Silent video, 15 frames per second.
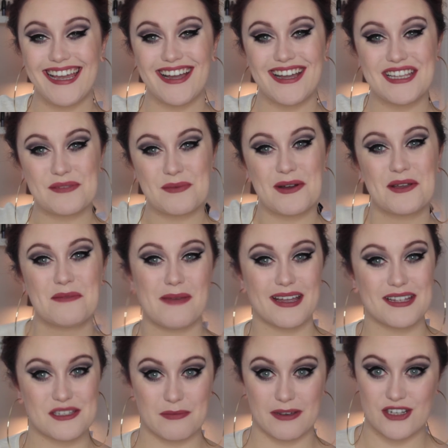guys, welcome
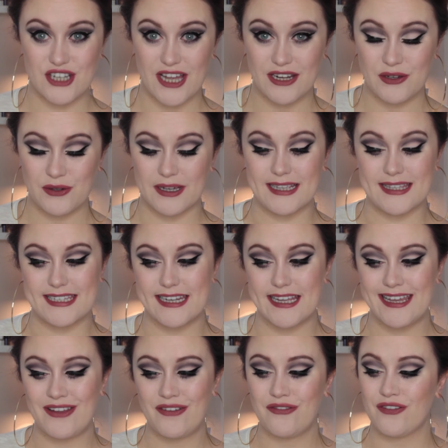back to my channel. It's
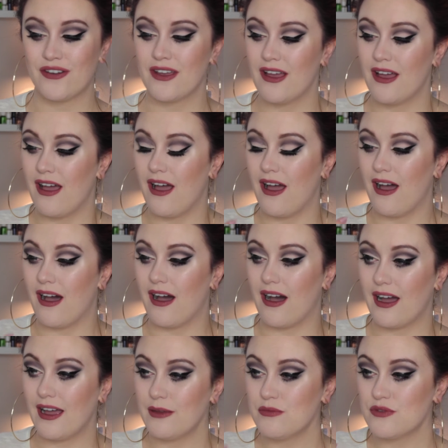Liv.
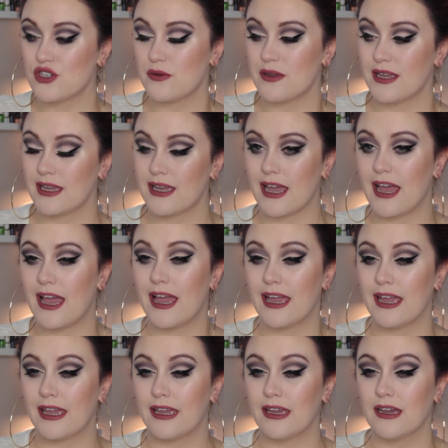I'm doing
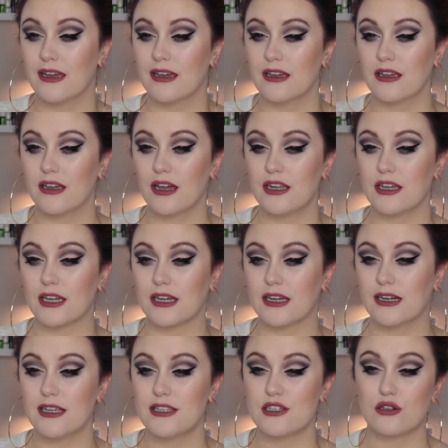a kind of
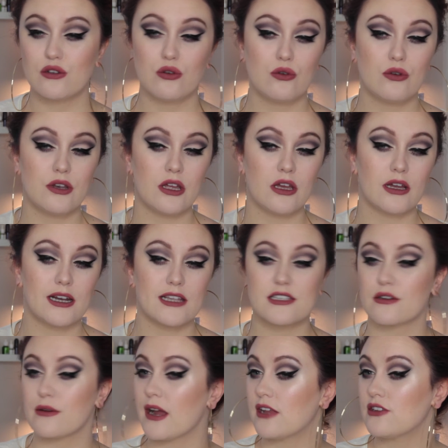glitter corner,
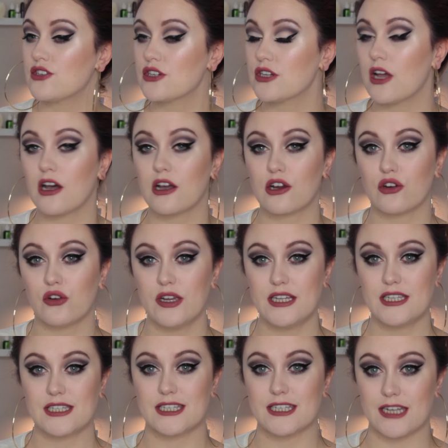glitter edge cut
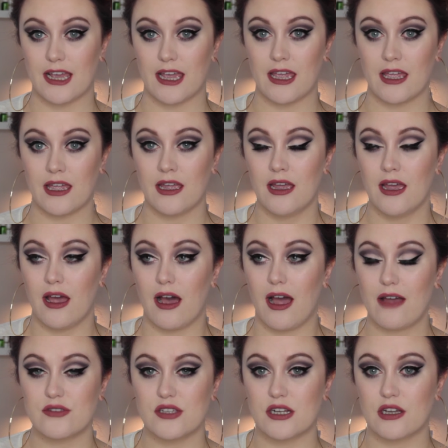crease today. I
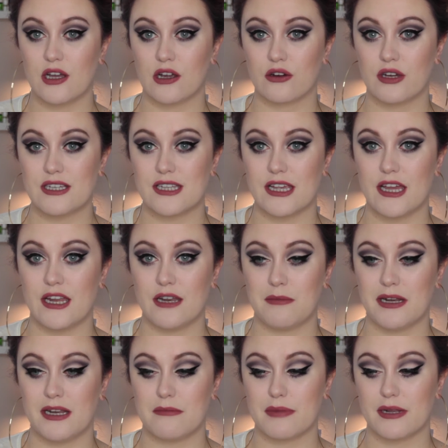haven't done a cut crease in a
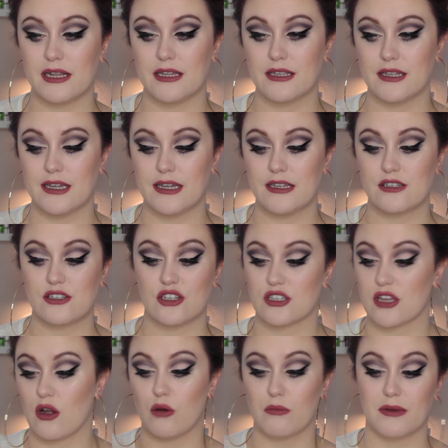million billion years, just
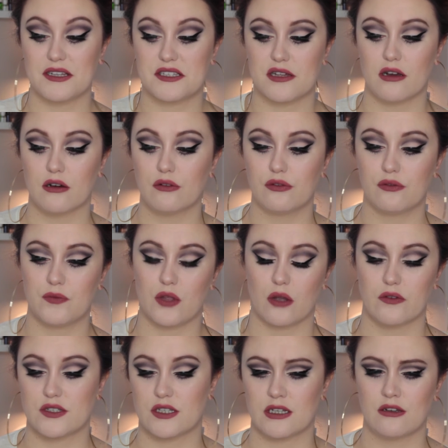like on myself.
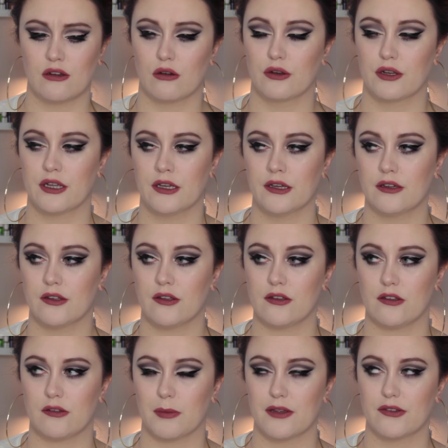Obviously not on here because
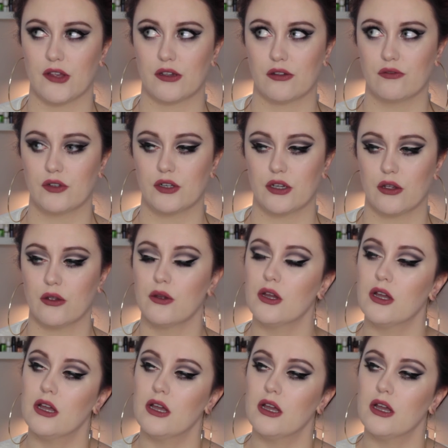this is my second video.